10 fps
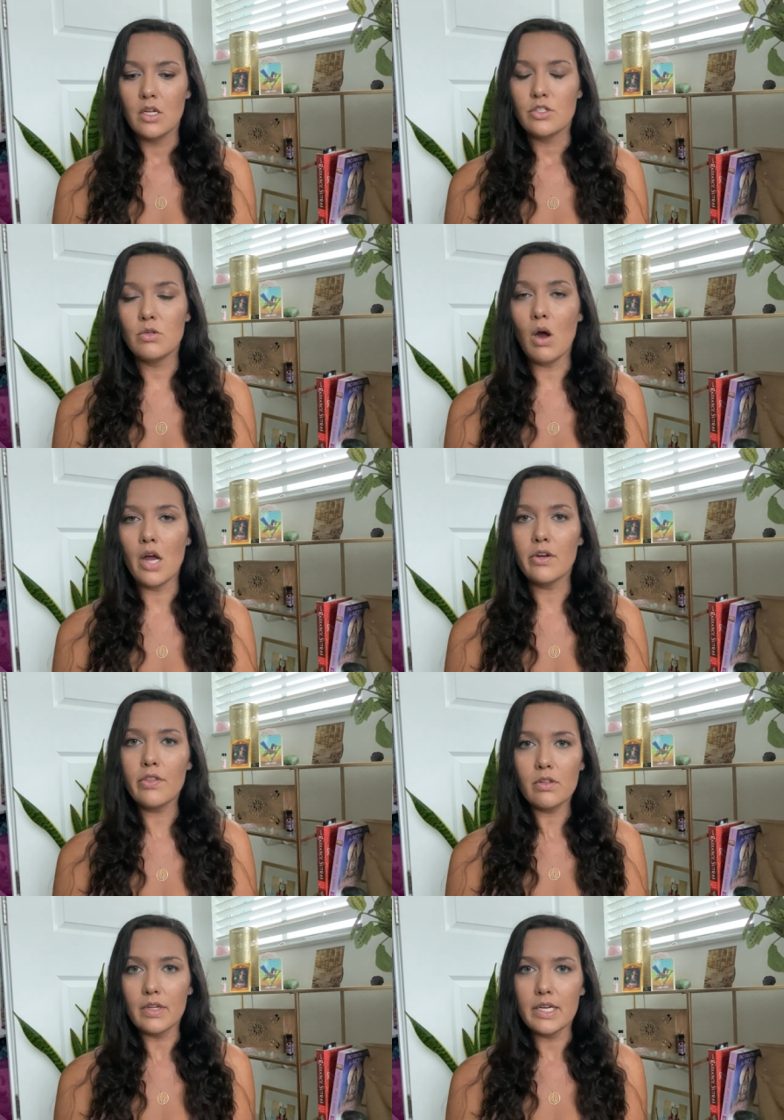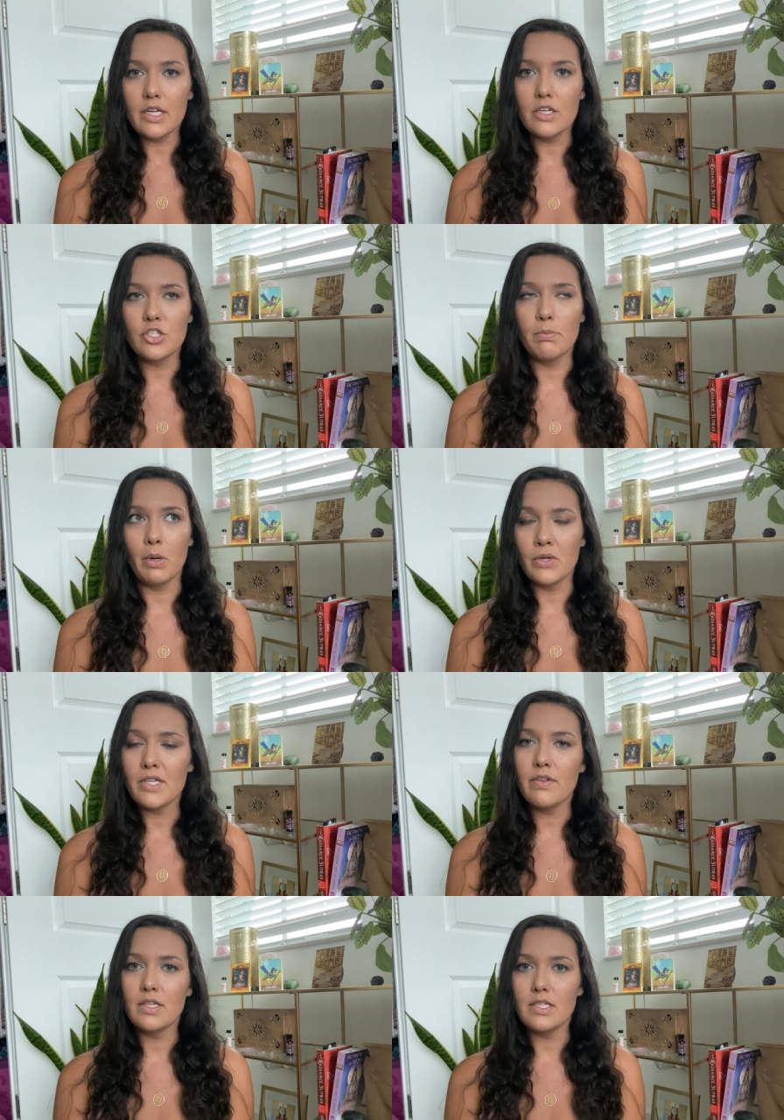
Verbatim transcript: to honor the lineage the person that